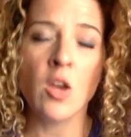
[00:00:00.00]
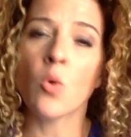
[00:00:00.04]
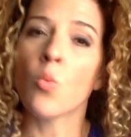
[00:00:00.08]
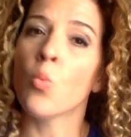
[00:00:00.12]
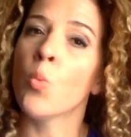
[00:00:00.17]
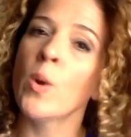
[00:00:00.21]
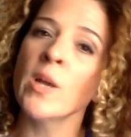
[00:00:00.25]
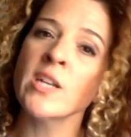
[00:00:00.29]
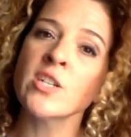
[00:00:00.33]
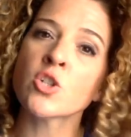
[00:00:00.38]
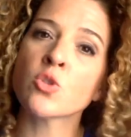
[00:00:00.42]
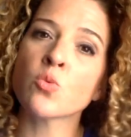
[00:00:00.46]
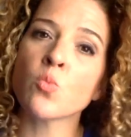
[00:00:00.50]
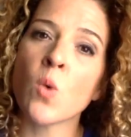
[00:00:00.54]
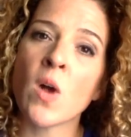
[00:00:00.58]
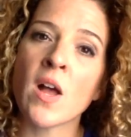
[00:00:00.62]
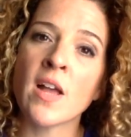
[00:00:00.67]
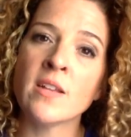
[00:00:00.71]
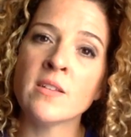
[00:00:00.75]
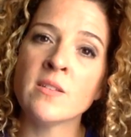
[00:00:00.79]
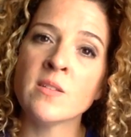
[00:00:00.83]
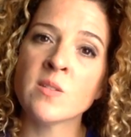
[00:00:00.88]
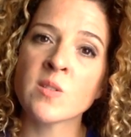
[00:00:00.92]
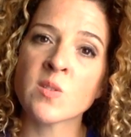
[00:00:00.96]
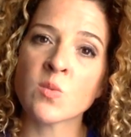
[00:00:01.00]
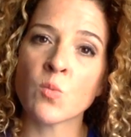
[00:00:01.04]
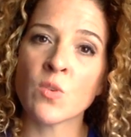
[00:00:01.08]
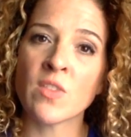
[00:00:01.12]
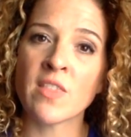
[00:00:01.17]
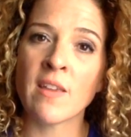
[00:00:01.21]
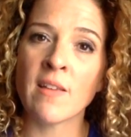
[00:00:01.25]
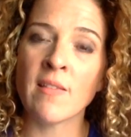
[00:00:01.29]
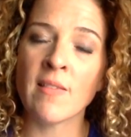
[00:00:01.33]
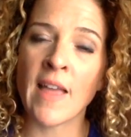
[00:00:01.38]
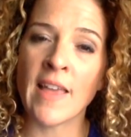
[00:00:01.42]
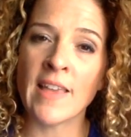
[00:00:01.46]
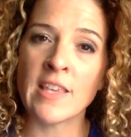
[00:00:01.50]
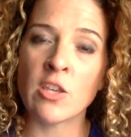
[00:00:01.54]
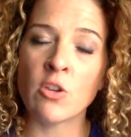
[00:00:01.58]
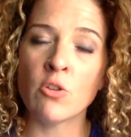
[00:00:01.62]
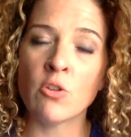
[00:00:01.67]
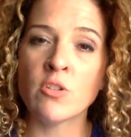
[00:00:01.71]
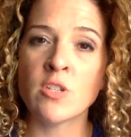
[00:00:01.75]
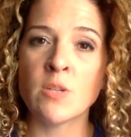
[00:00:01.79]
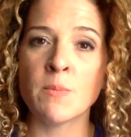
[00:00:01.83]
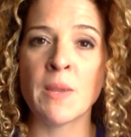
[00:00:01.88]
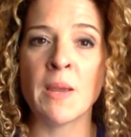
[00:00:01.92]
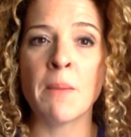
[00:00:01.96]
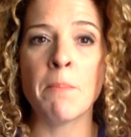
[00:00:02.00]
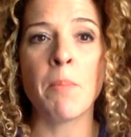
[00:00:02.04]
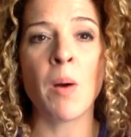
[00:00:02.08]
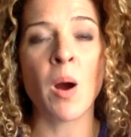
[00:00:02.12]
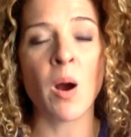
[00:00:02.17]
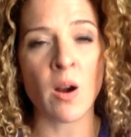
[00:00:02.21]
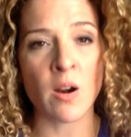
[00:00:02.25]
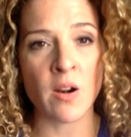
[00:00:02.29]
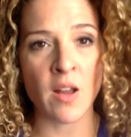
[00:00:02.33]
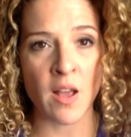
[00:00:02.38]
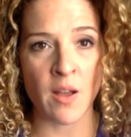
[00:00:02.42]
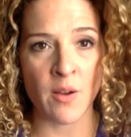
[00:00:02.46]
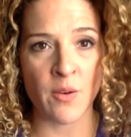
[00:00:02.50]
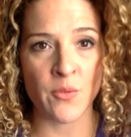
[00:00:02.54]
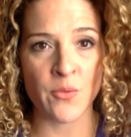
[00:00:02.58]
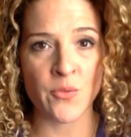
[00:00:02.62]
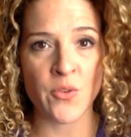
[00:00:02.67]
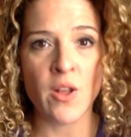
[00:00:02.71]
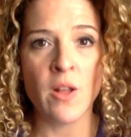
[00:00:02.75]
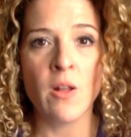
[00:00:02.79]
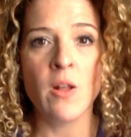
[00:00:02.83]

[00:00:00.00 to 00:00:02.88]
which ones would they like you to be a part of?